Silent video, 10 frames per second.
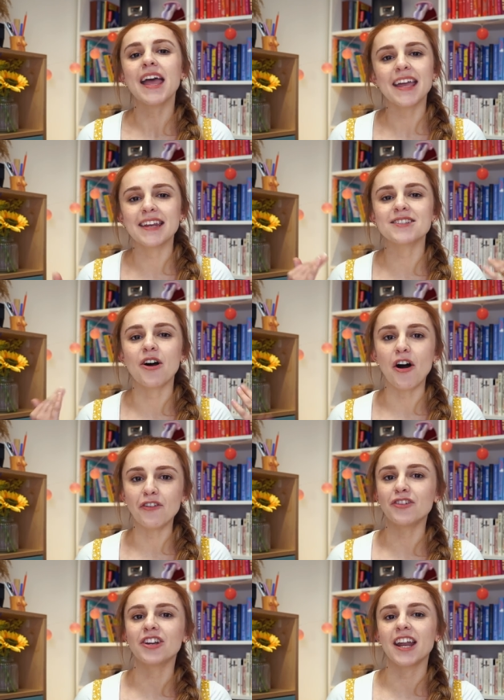it is
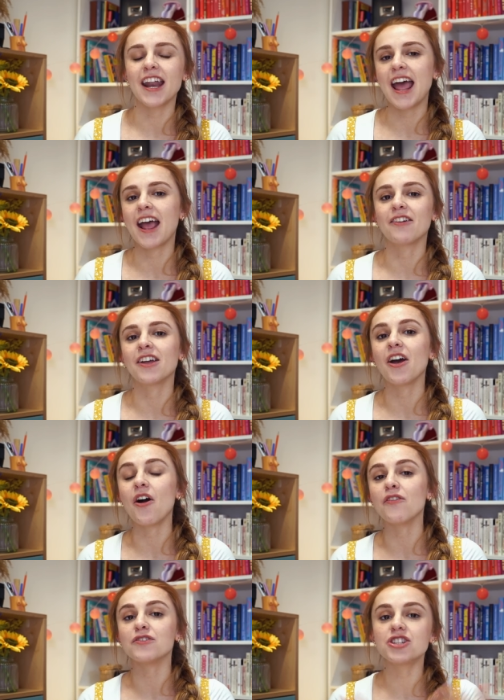often an area
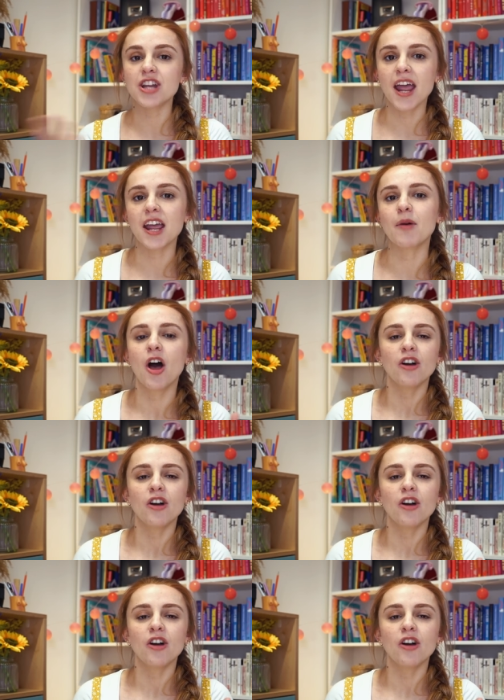of shame